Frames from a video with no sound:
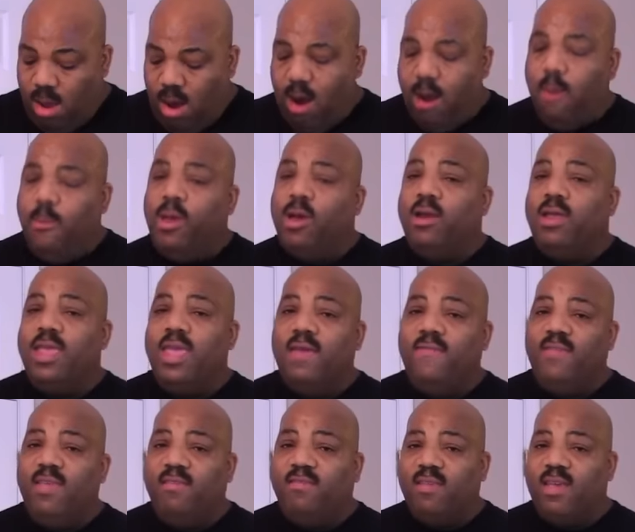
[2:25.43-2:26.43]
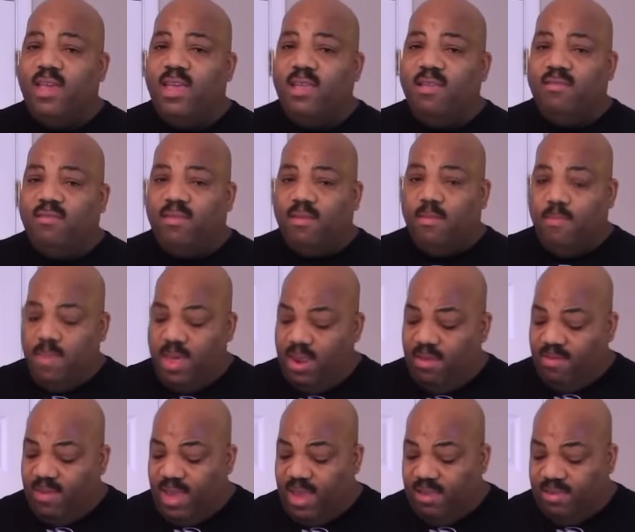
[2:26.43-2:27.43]
All right, we're gonna give these onions a
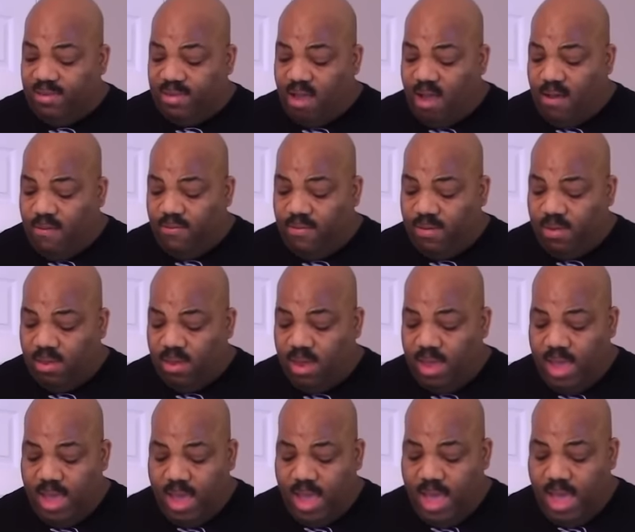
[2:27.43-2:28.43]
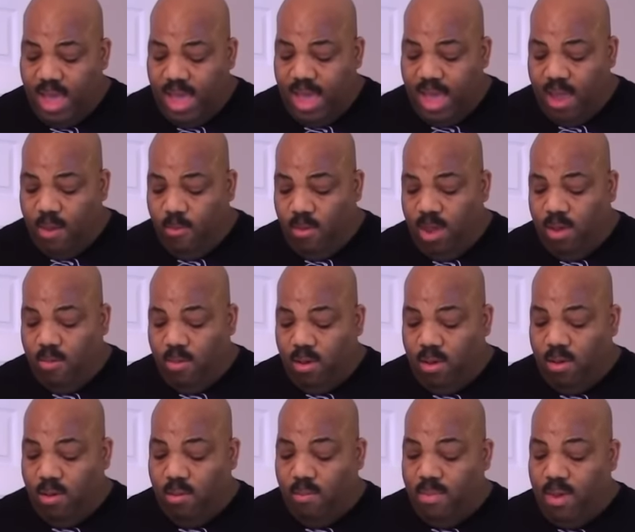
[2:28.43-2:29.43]
minute to get soft, and we
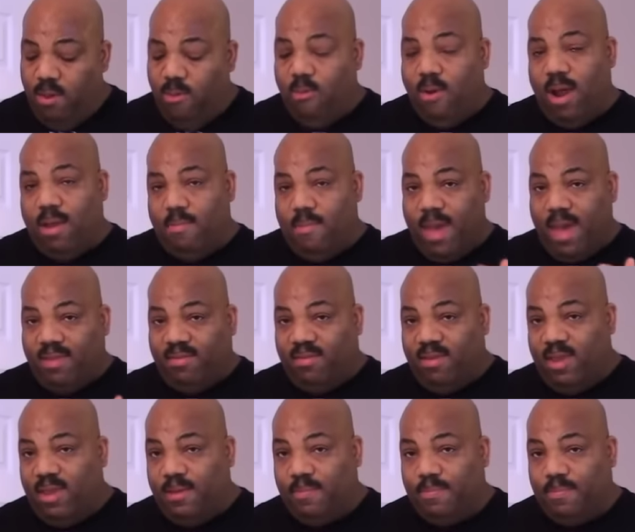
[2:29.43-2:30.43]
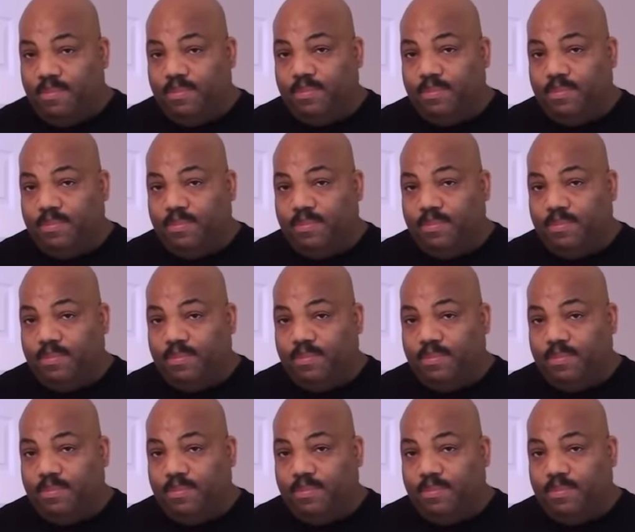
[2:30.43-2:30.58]
will be right back to you.